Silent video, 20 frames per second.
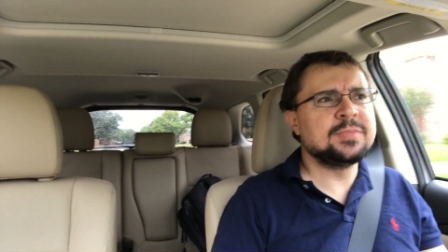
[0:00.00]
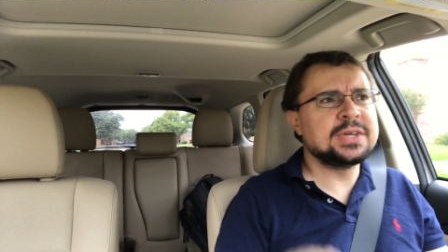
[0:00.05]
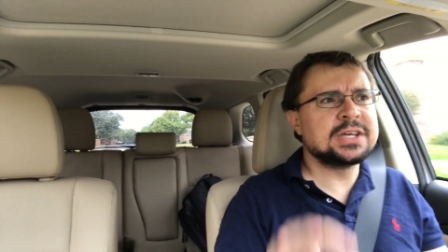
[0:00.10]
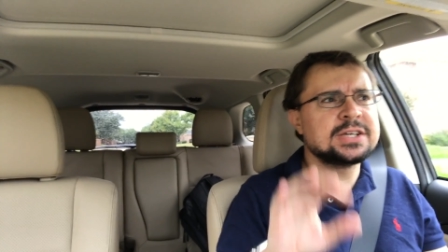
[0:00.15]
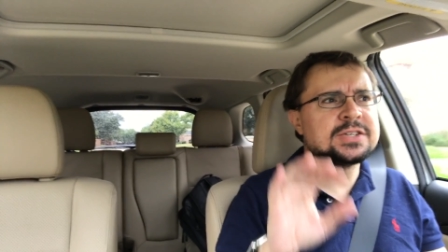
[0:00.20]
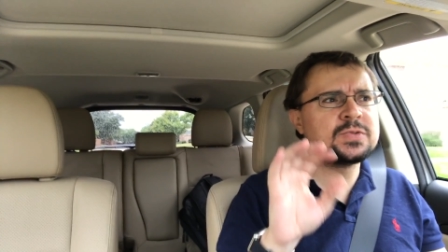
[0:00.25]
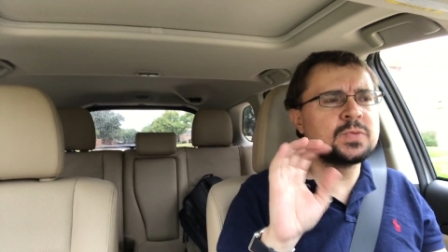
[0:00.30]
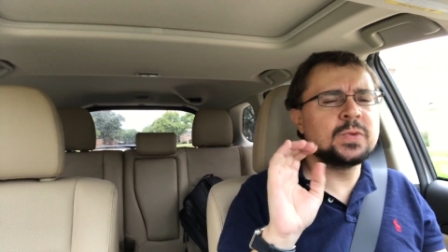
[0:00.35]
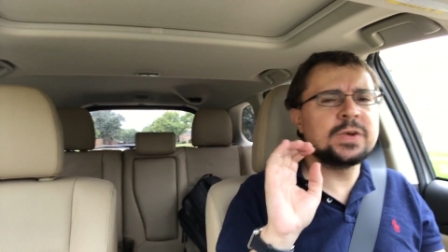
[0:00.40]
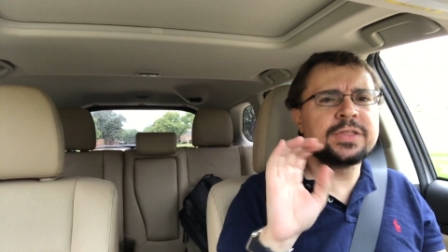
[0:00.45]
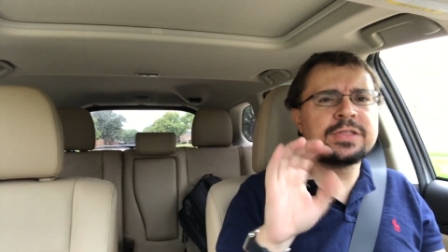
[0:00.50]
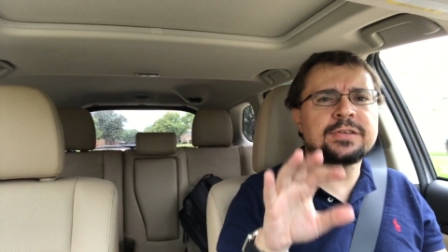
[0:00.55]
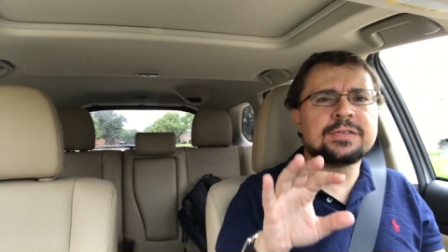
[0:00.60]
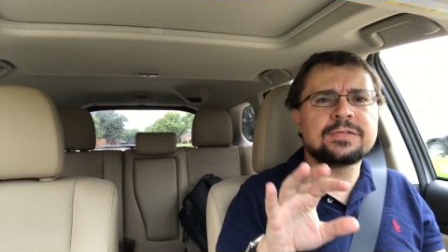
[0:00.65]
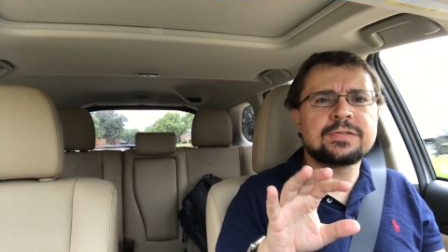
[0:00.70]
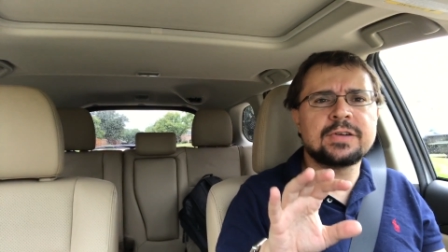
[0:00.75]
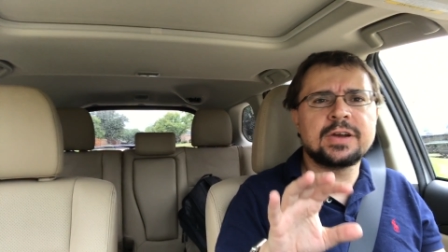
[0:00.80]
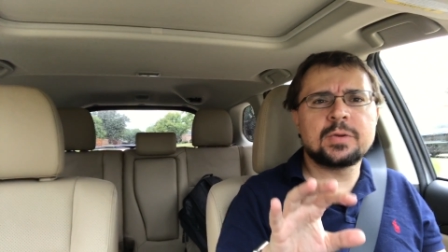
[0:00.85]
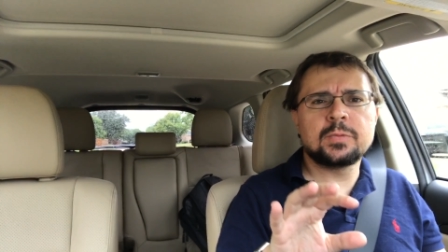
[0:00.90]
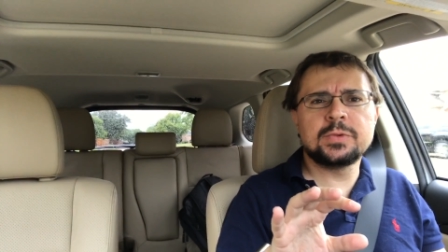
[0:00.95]
because with the
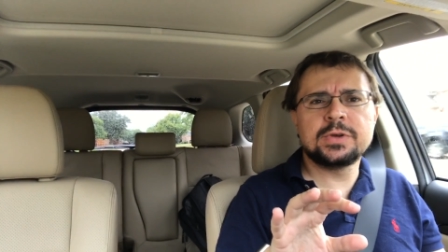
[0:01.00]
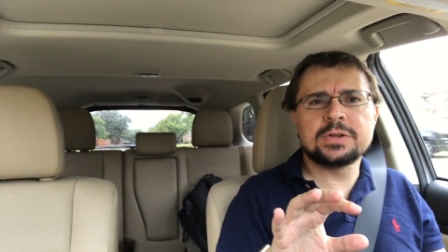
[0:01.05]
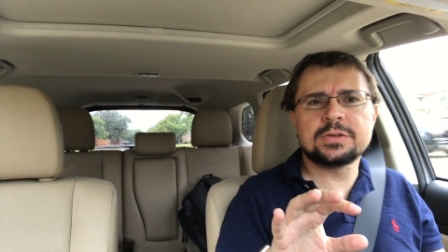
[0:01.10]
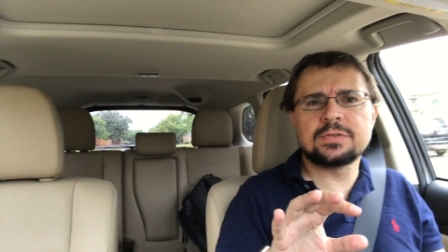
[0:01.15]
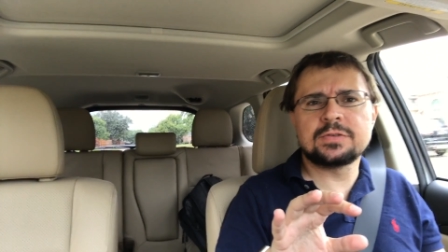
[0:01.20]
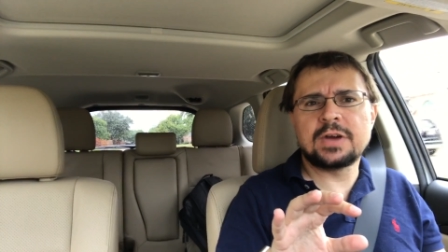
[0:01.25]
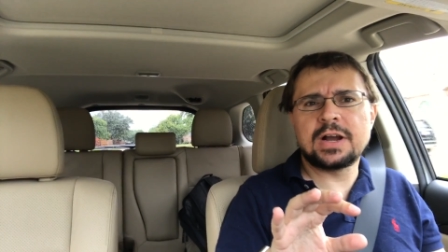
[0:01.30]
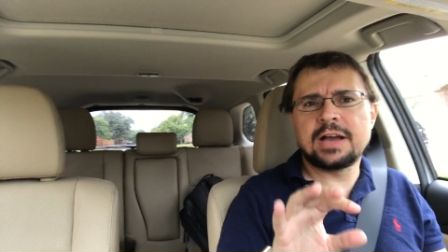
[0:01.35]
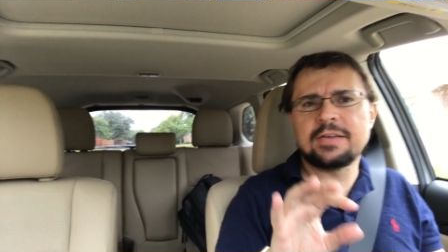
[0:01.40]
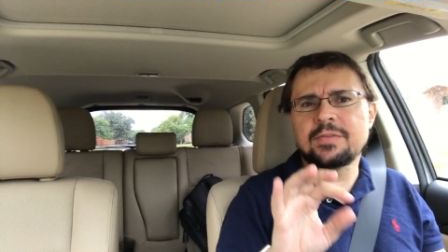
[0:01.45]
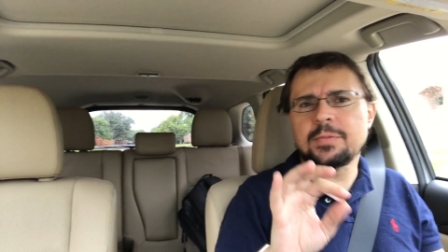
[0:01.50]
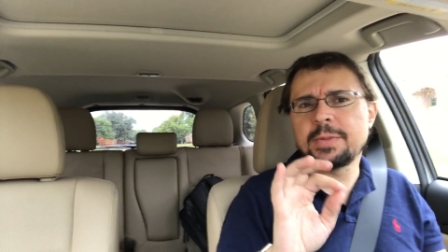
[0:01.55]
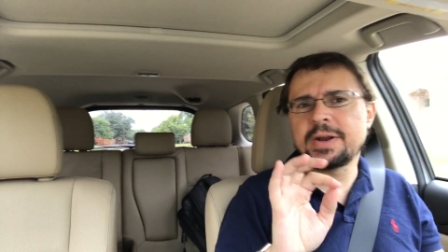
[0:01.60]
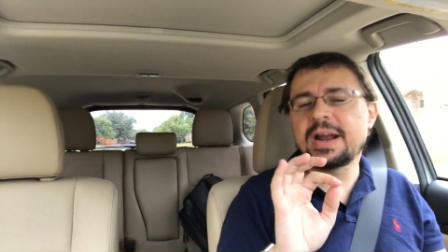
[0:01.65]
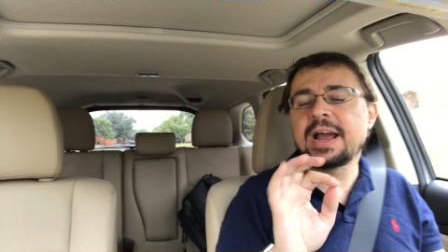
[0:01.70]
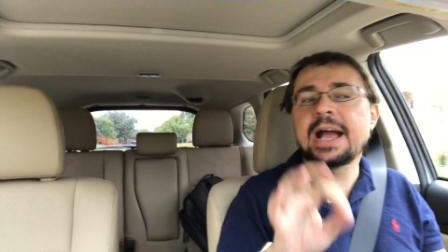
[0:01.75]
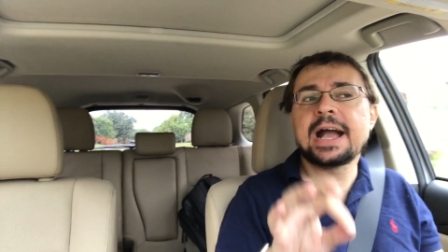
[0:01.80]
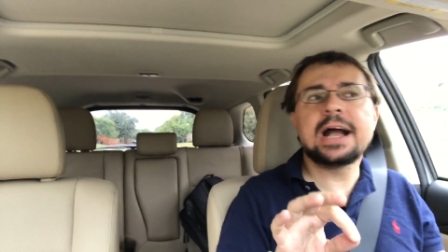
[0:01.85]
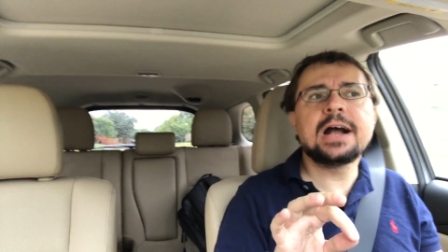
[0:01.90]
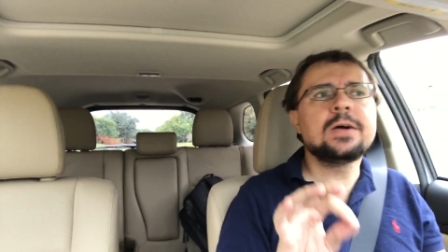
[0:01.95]
front-wheel drive, no matter
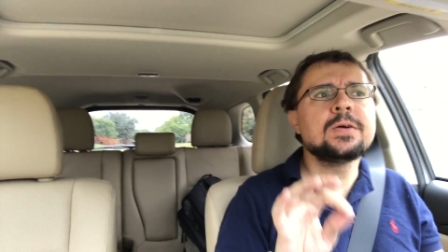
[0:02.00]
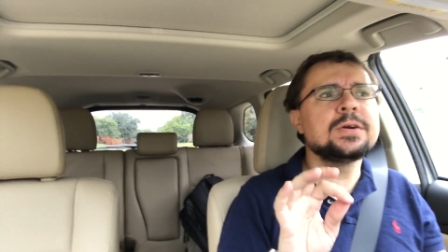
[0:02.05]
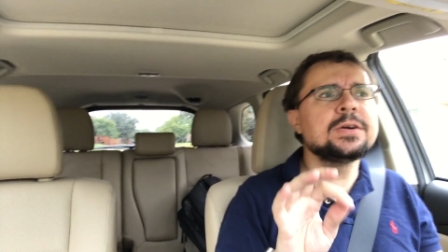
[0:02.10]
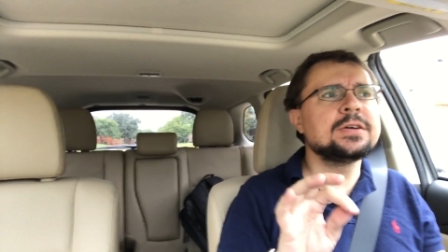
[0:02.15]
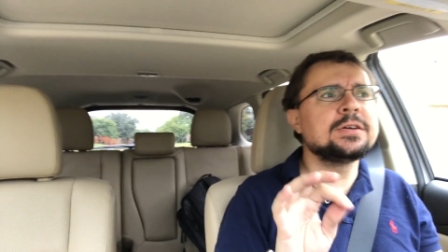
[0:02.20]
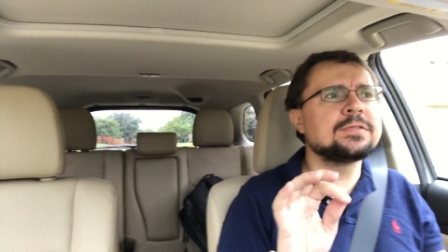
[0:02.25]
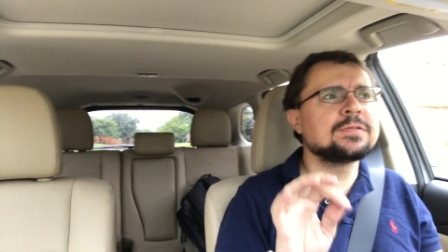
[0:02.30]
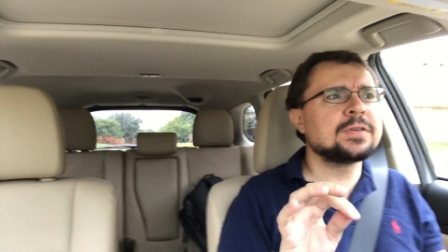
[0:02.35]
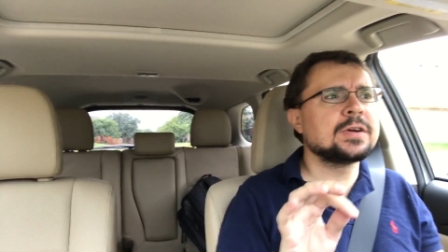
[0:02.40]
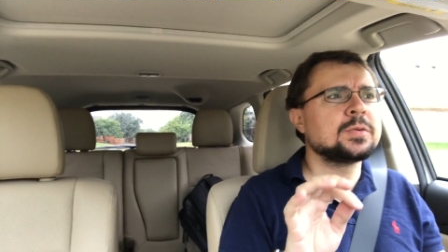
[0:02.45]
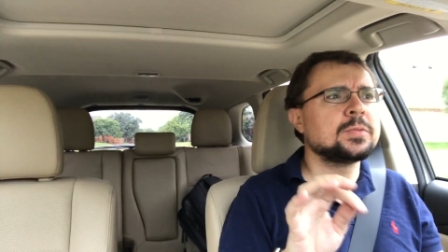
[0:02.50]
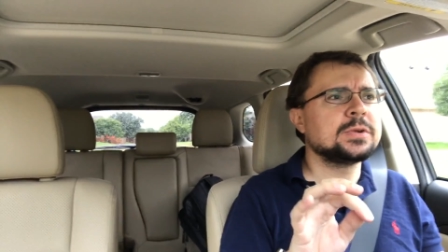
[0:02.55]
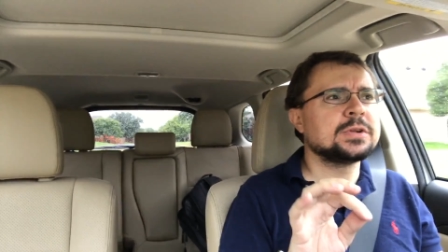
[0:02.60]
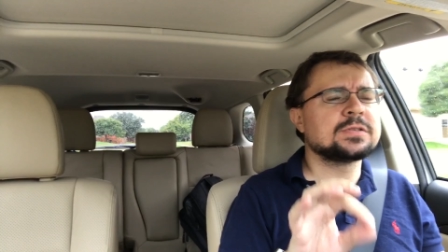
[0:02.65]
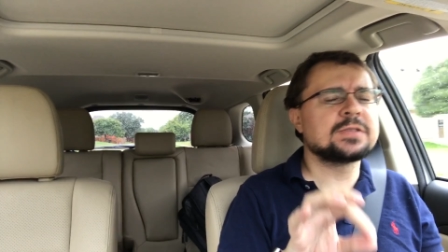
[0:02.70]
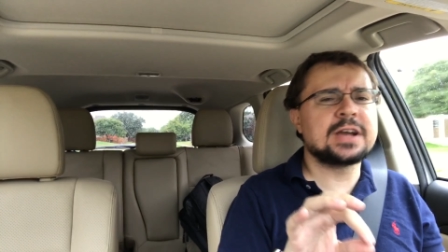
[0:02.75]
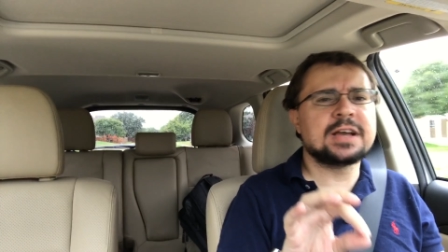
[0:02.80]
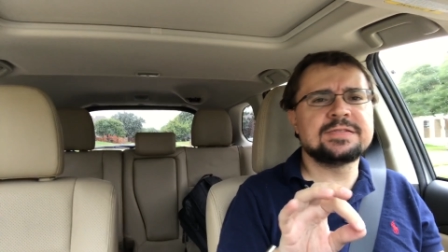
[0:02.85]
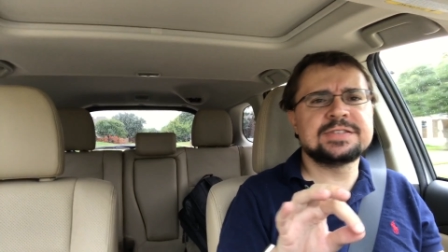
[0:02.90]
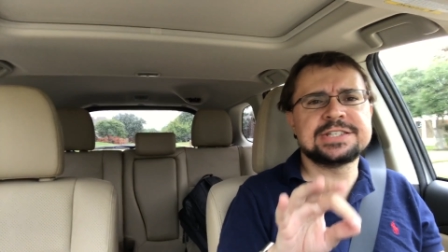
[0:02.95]
how good a front-wheel
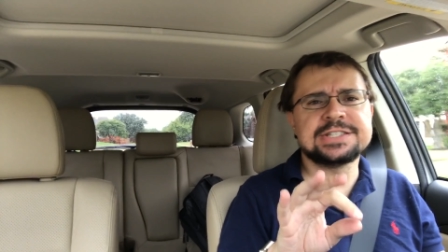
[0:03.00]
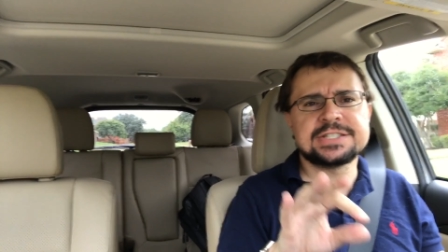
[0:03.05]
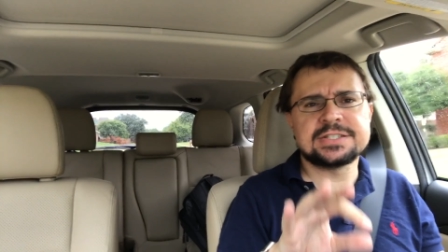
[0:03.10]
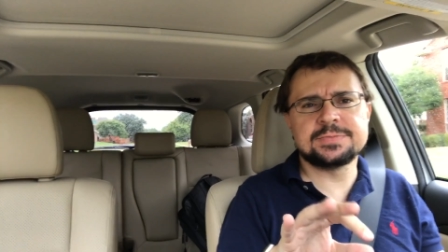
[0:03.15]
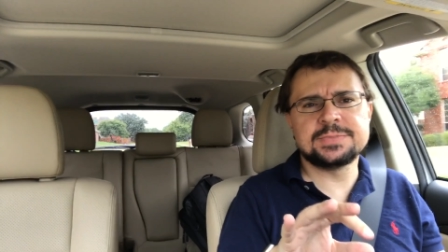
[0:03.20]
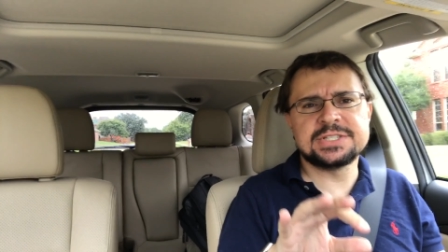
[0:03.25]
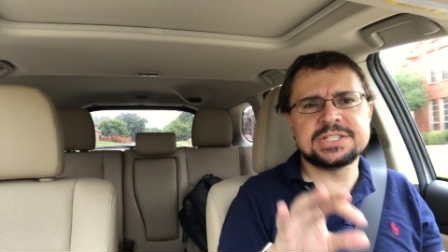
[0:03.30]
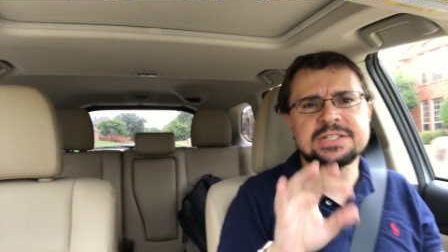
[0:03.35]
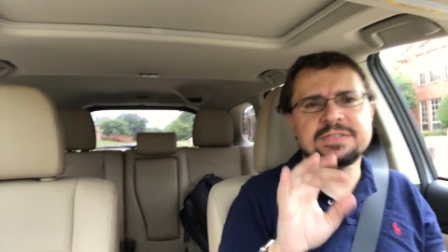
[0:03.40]
drive system is,